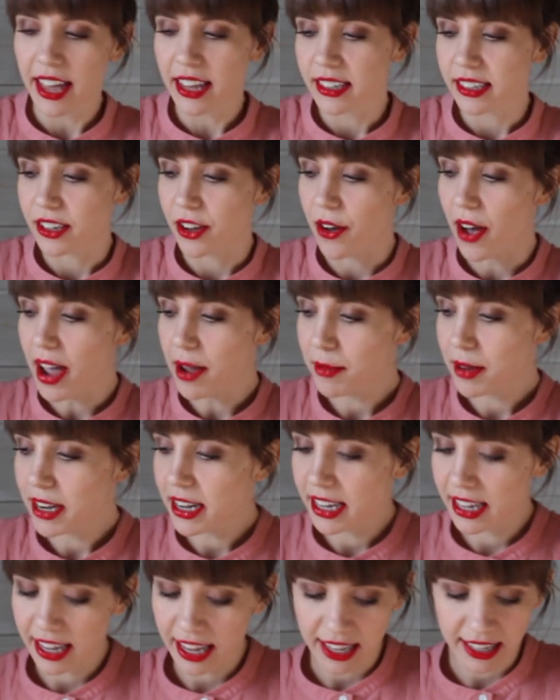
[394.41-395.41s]
So I'm
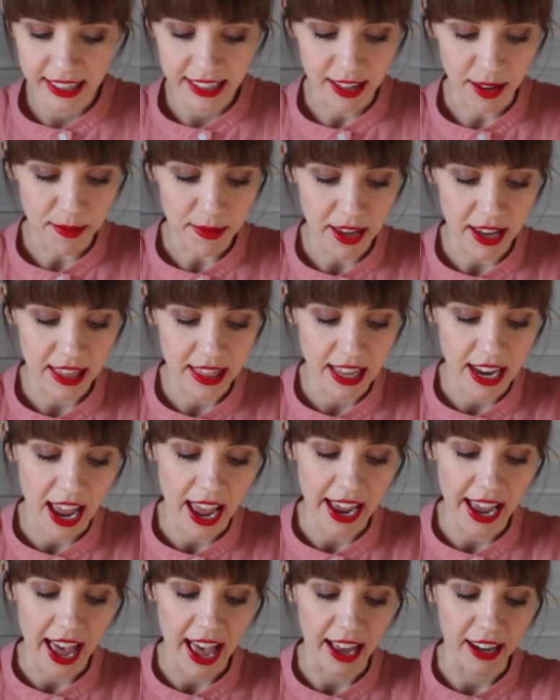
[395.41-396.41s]
gonna kiss something that
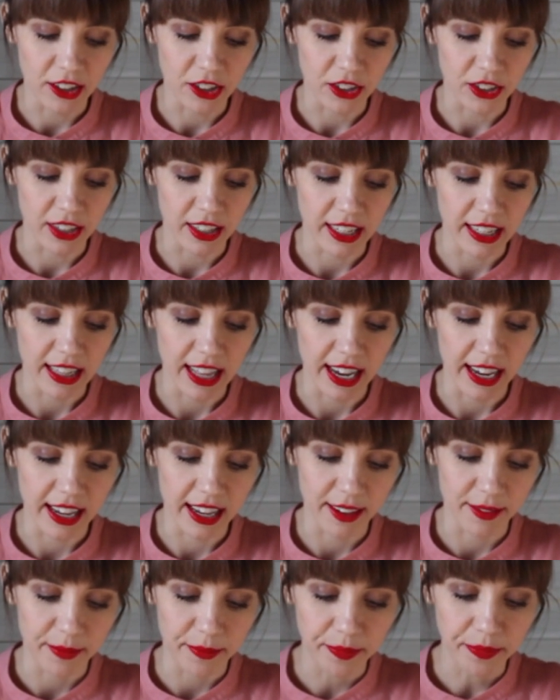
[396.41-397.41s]
I actually like